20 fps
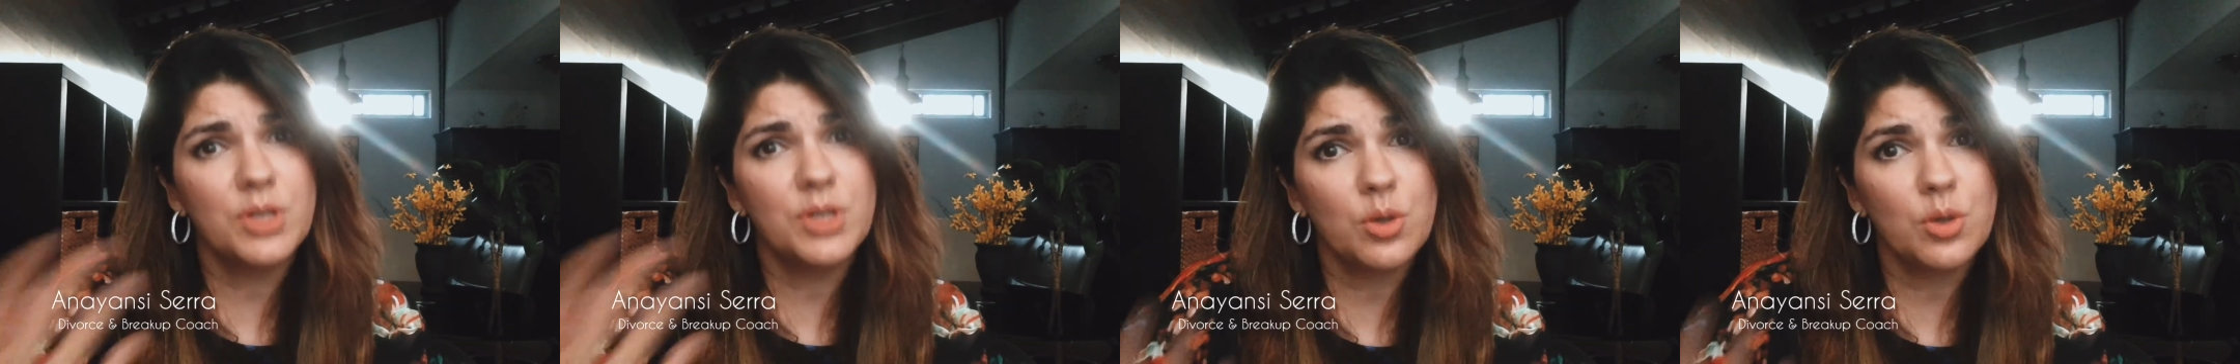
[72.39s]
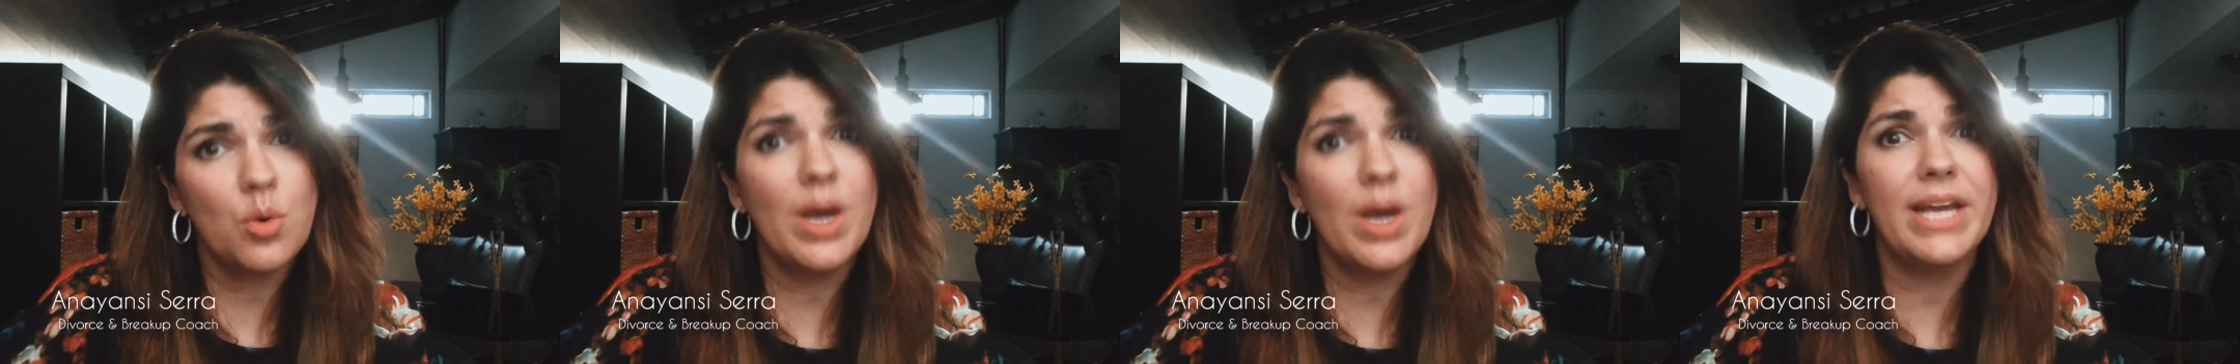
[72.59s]

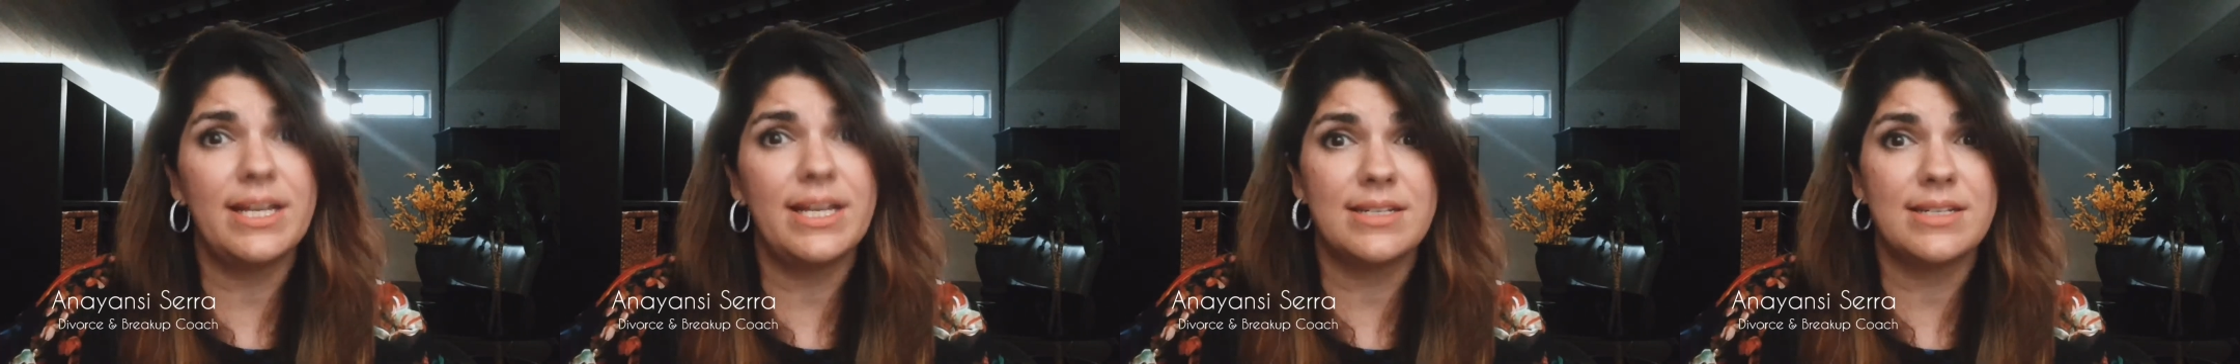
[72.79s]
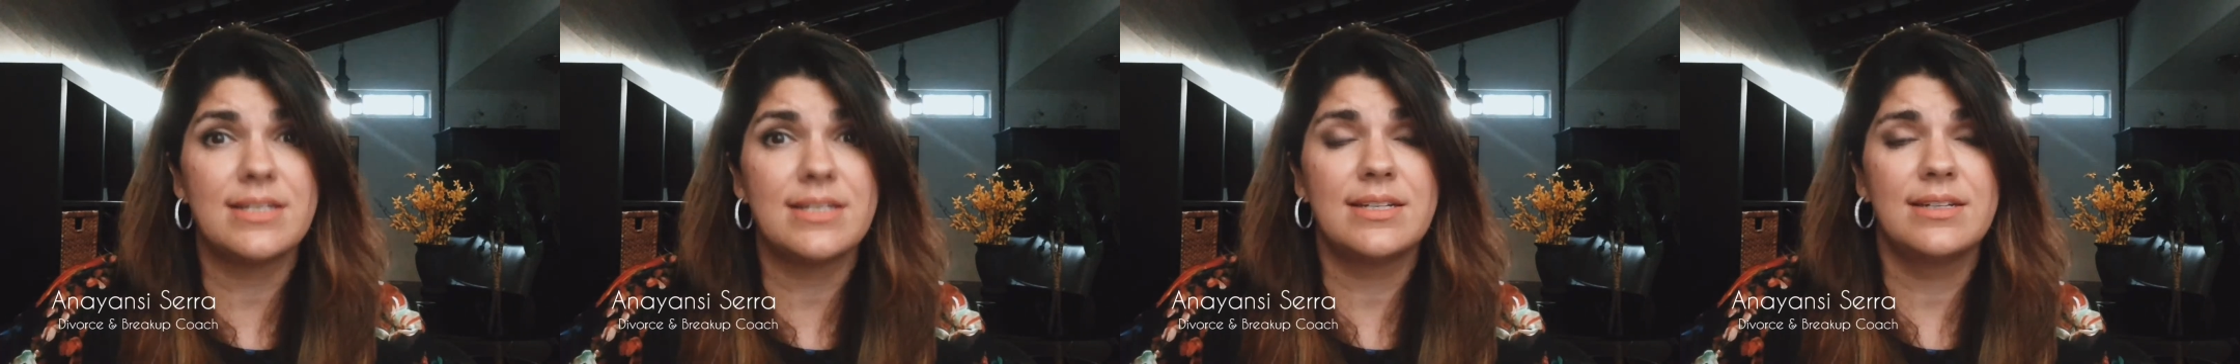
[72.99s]

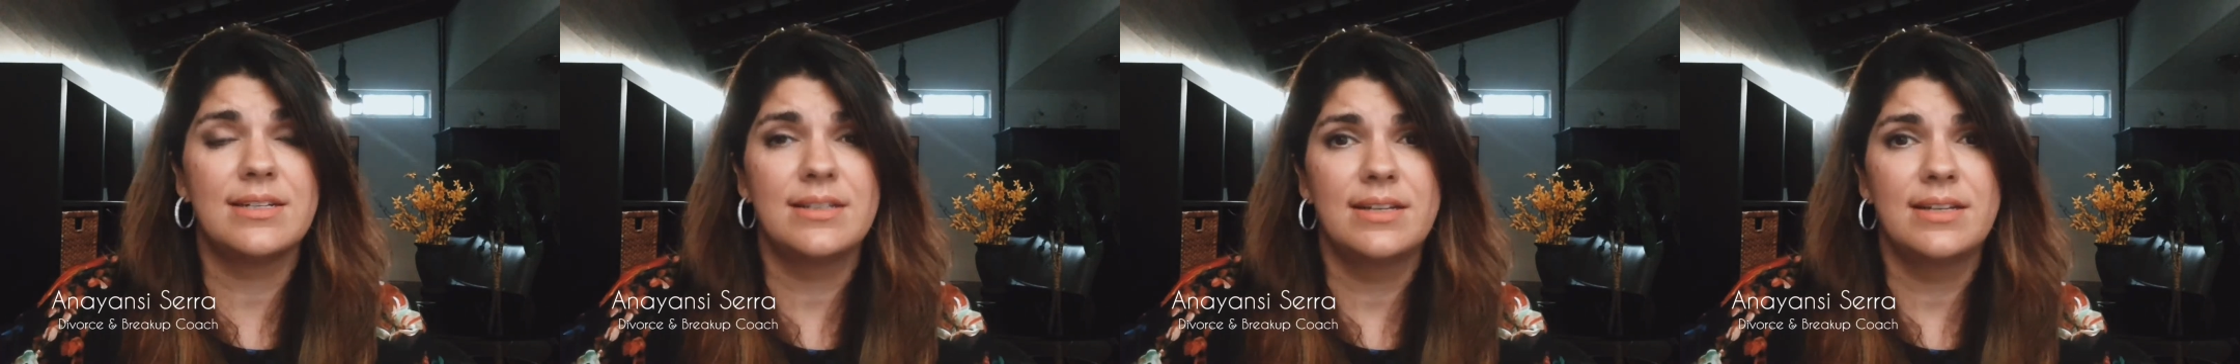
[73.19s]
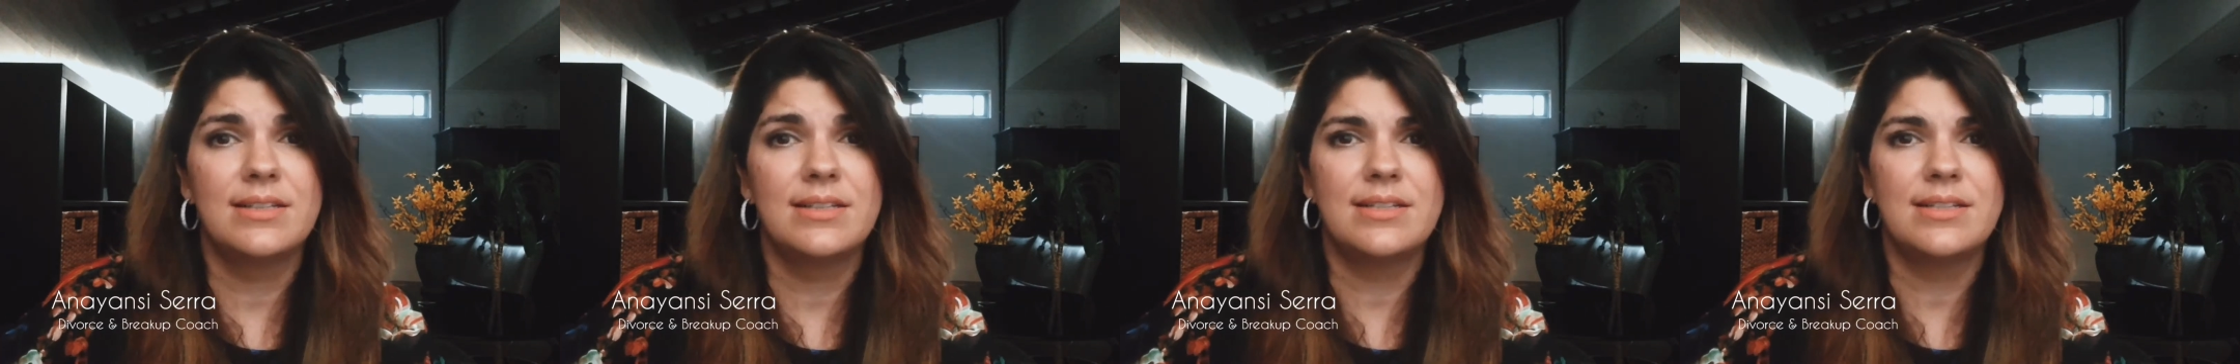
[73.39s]
quiet
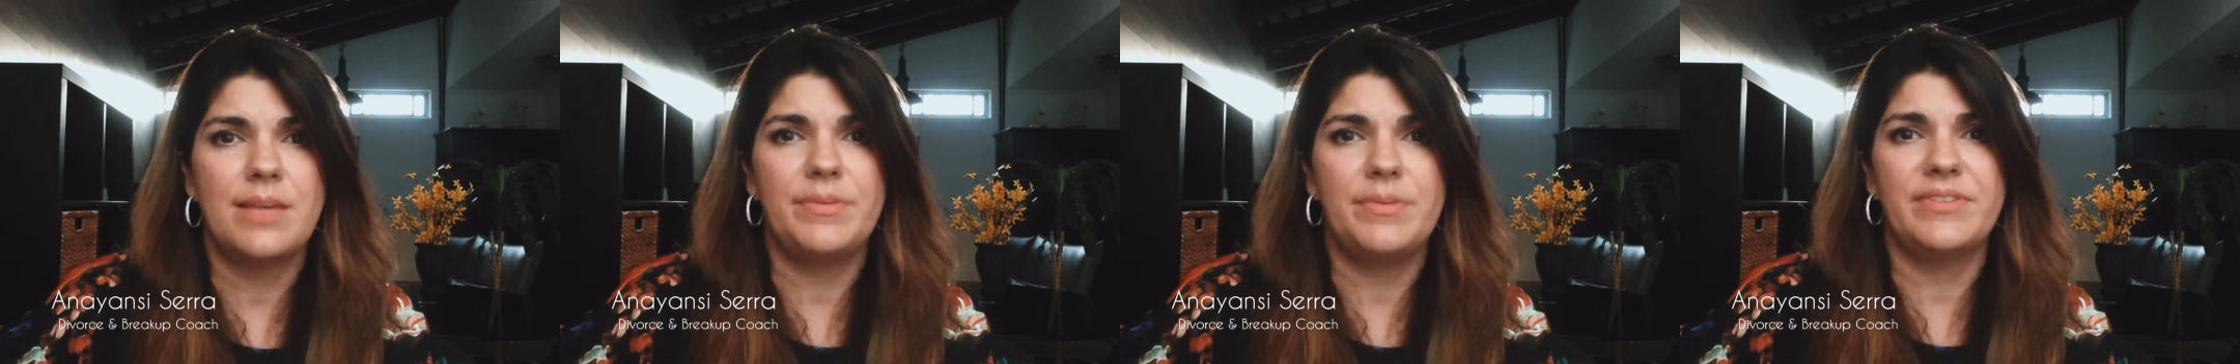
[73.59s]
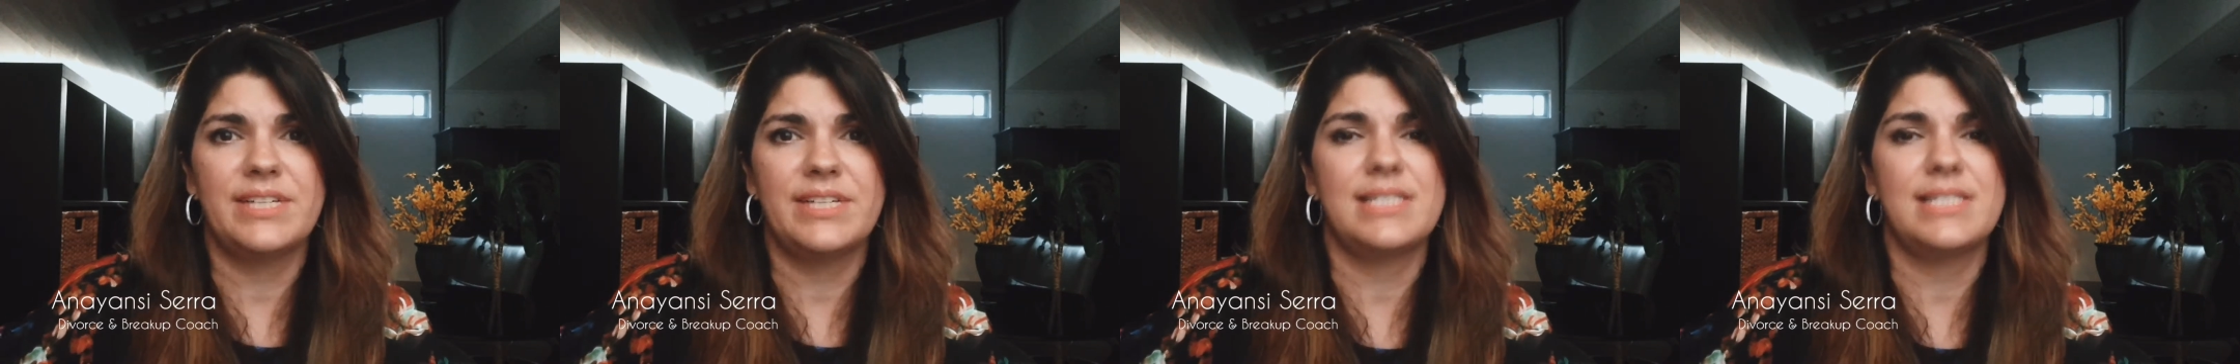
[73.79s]
type
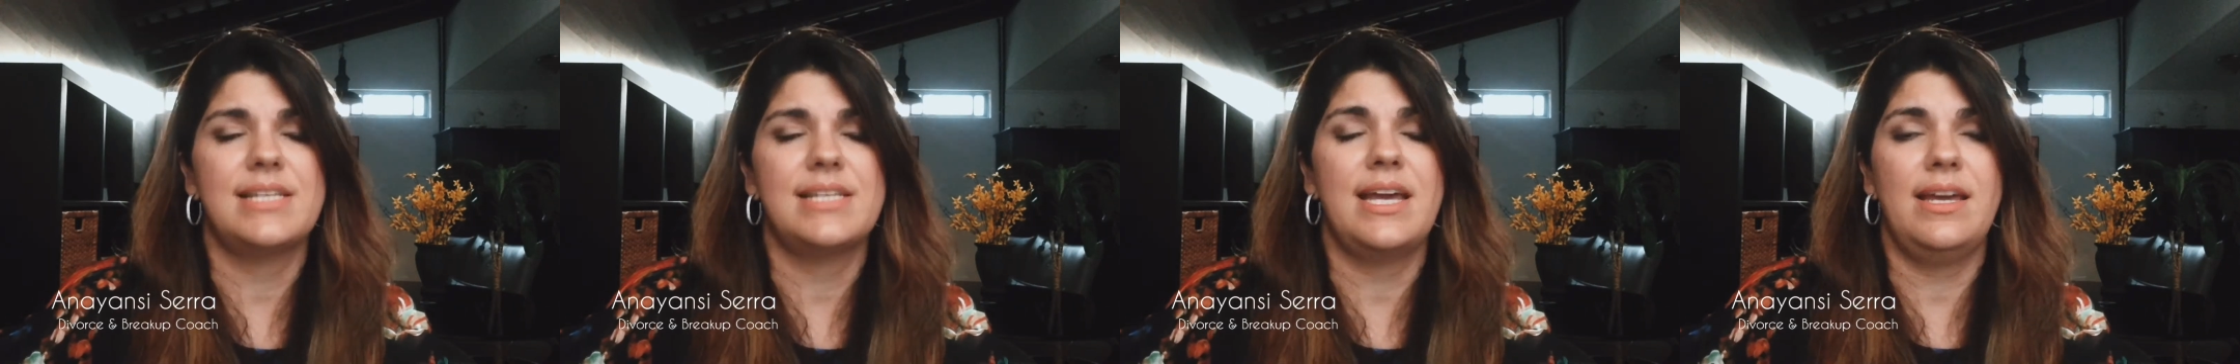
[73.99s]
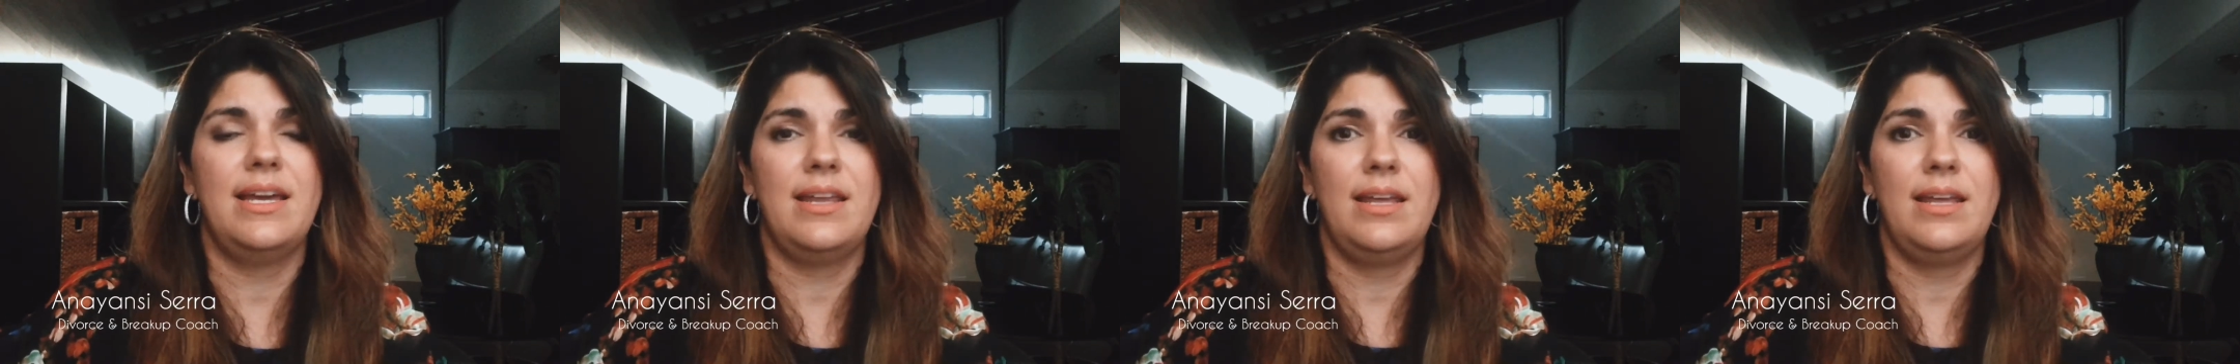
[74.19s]
of
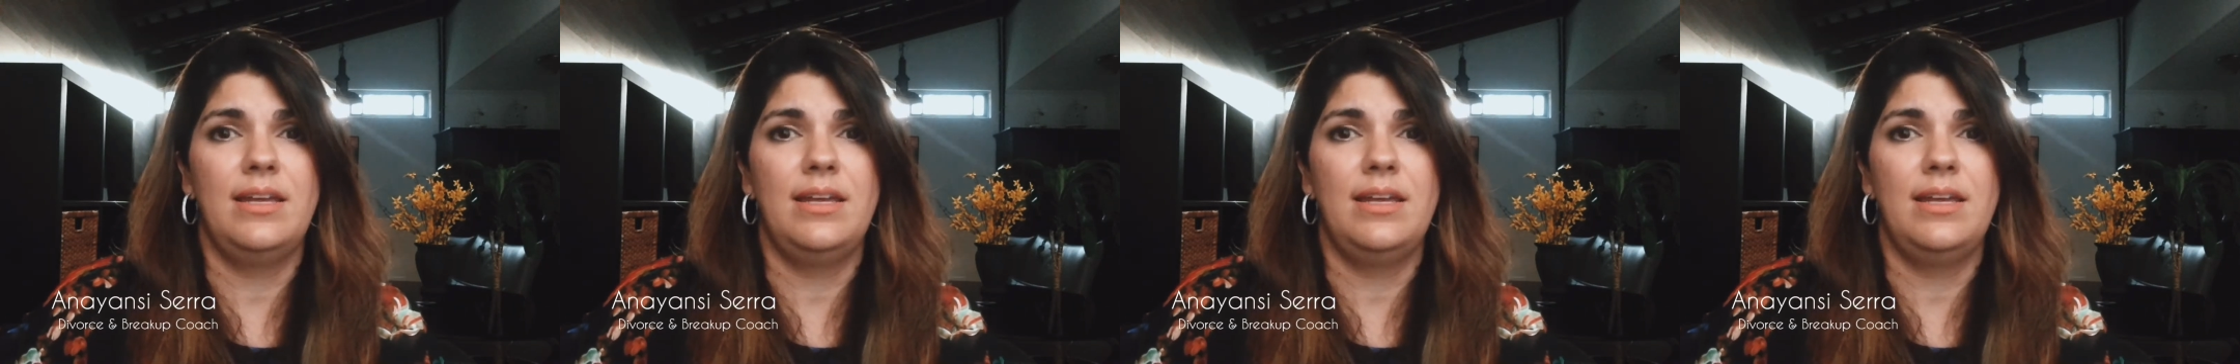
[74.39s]
anxiety.